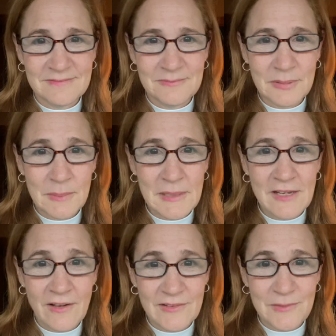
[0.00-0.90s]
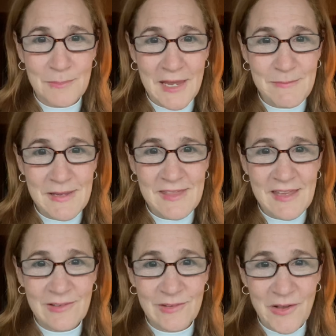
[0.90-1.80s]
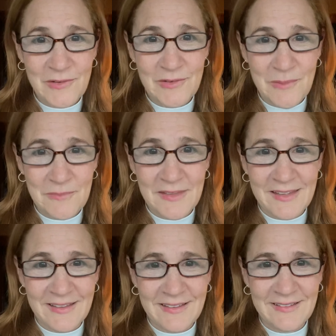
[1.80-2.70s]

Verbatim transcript: but because maybe they saw something